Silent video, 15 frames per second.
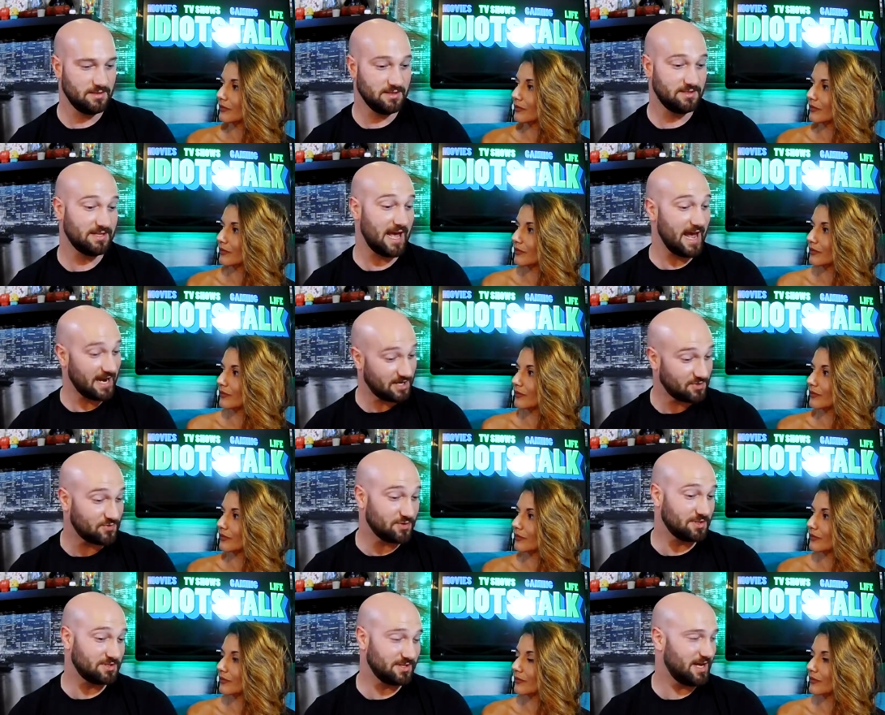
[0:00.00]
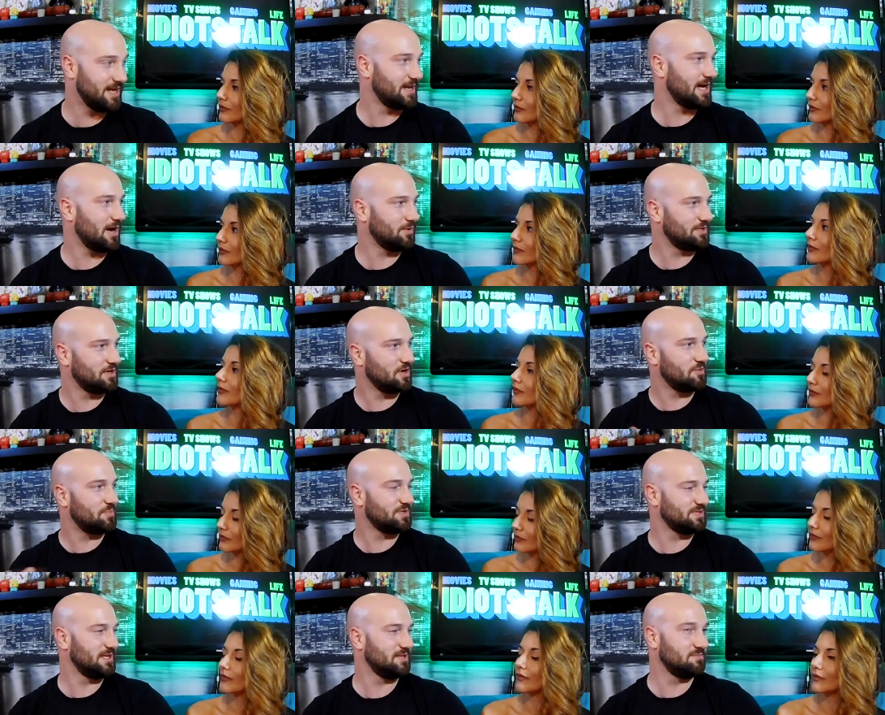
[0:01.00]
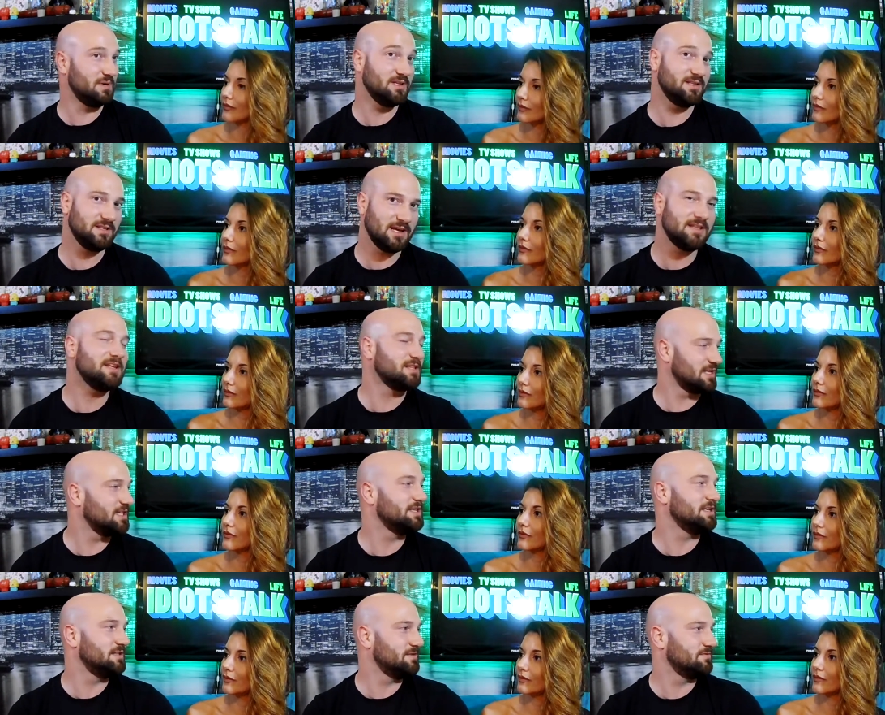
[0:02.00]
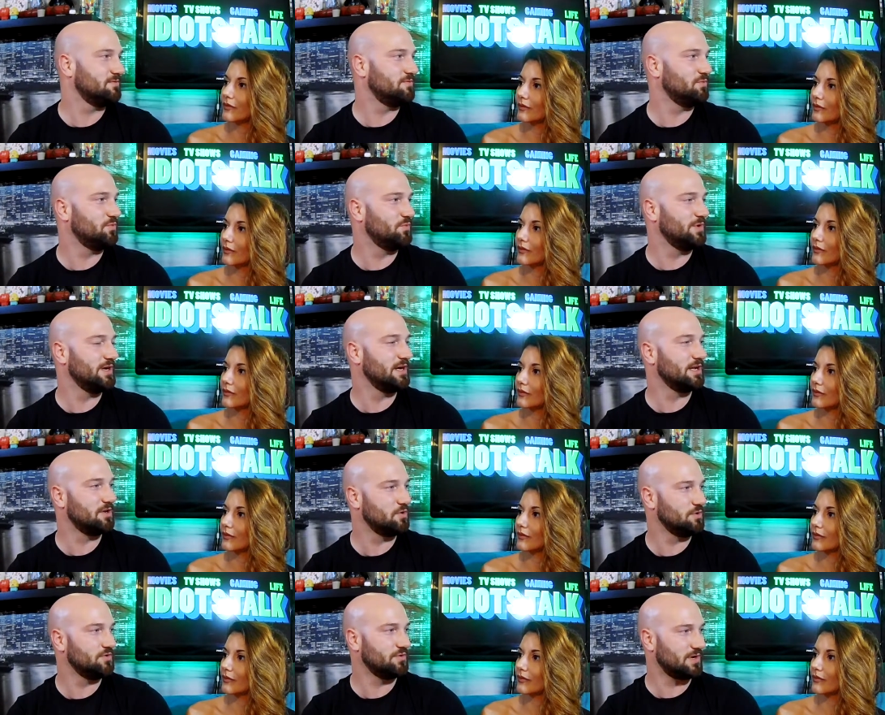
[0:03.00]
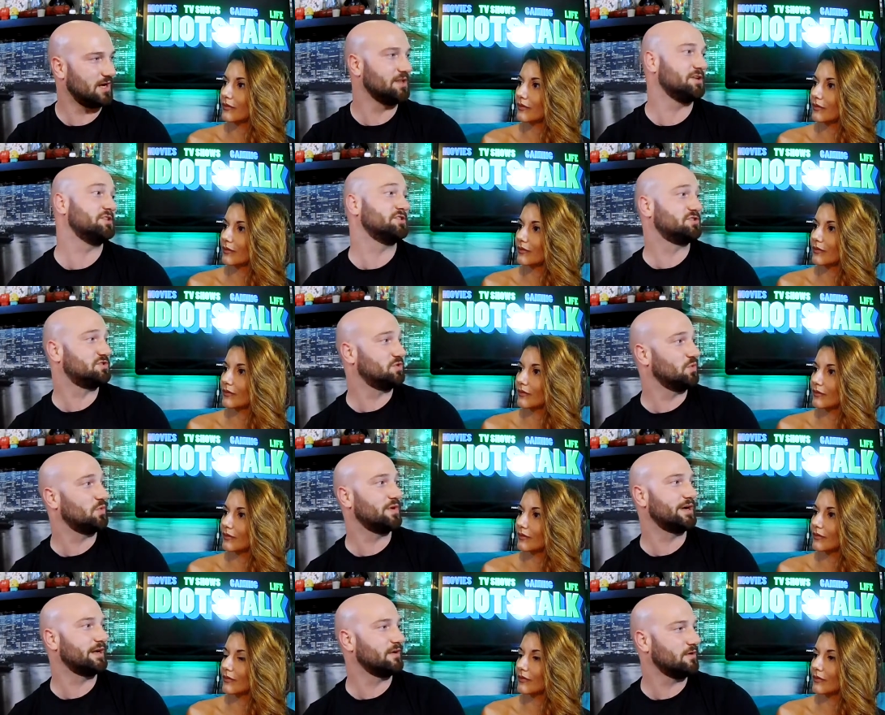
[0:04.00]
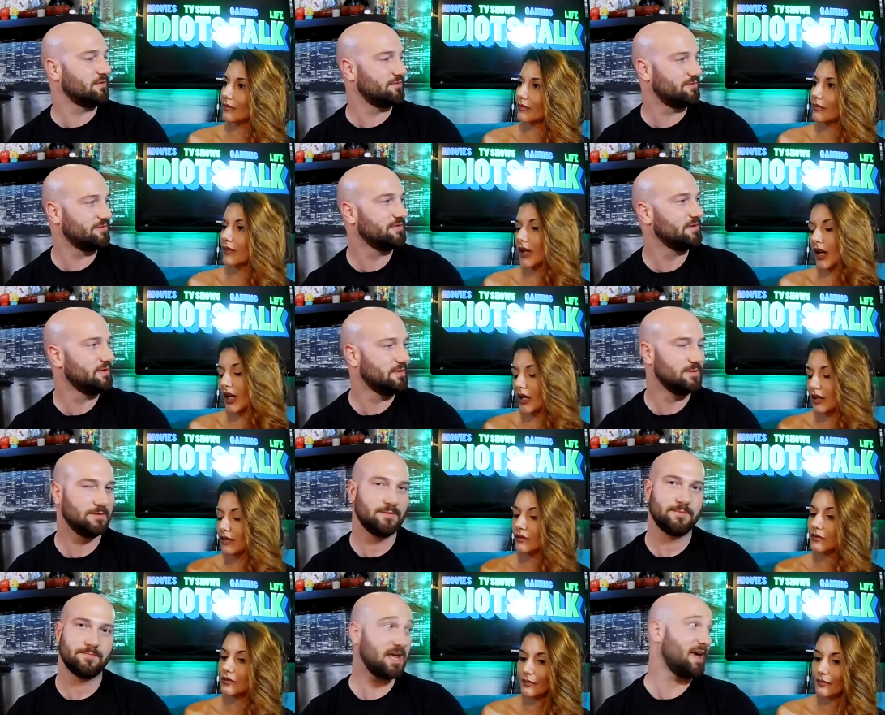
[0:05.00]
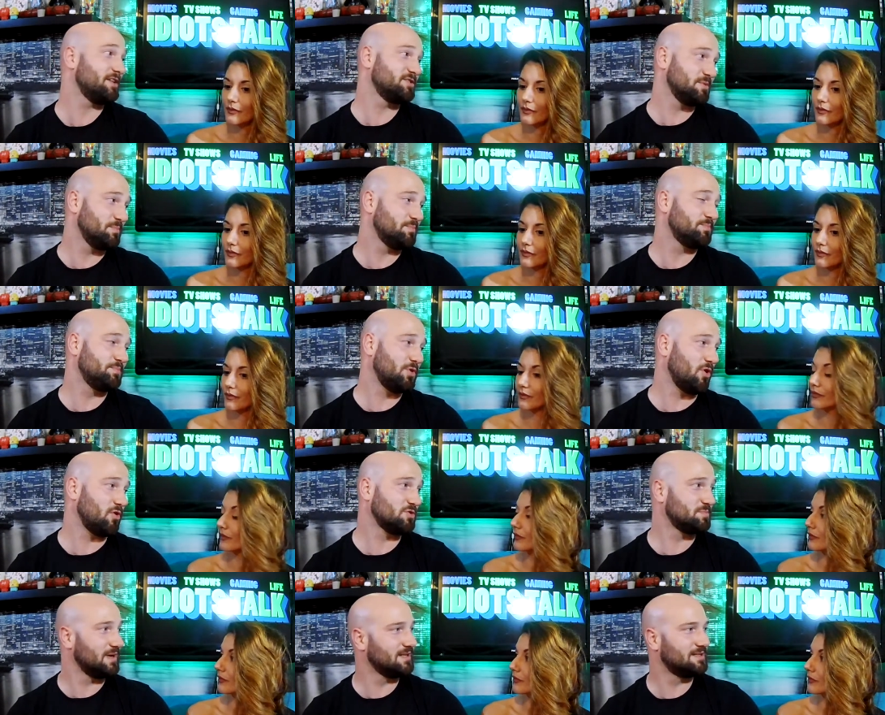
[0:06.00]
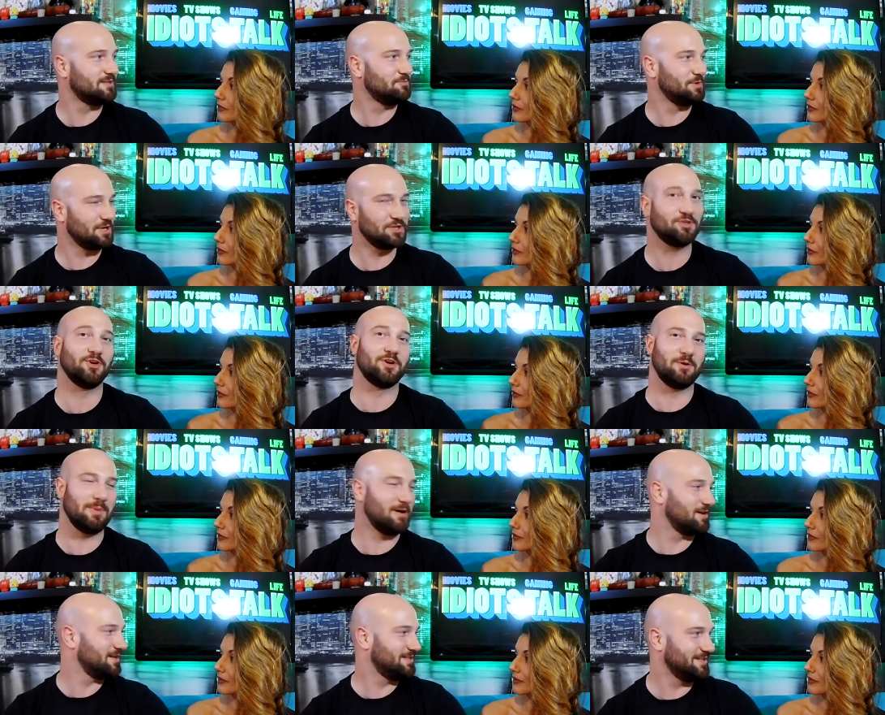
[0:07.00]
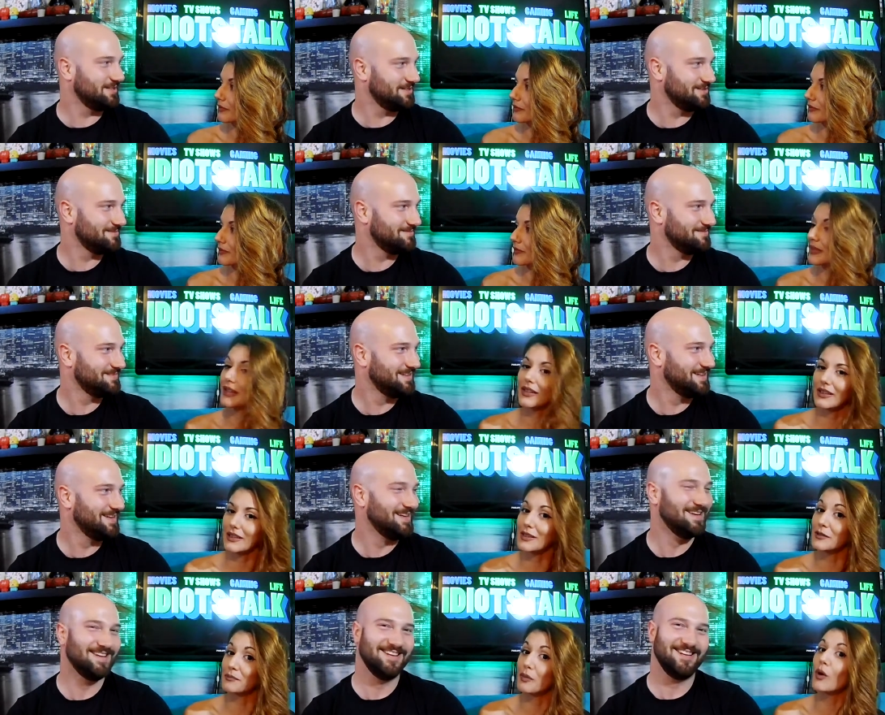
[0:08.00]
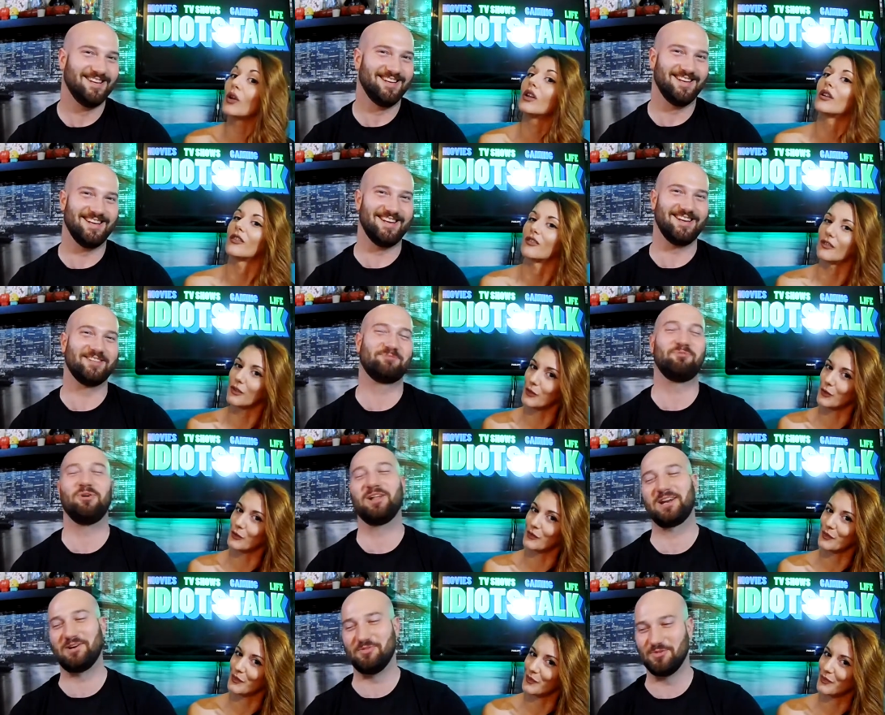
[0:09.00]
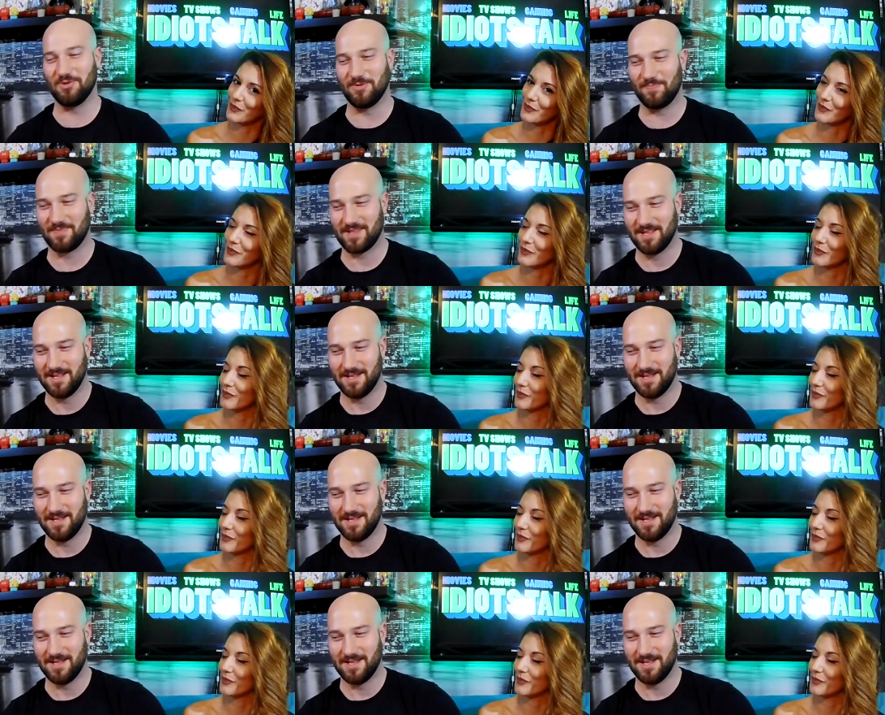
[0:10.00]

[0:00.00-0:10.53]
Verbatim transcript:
Speaker 1: these actors and how they're gonna present. But I think they did really good regarding the story of.
Speaker 2: Yeah.
Speaker 1: It had some holes, but we're gonna talk about that in.
Speaker 2: In a spoiler.
Speaker 1: In a spoiler review.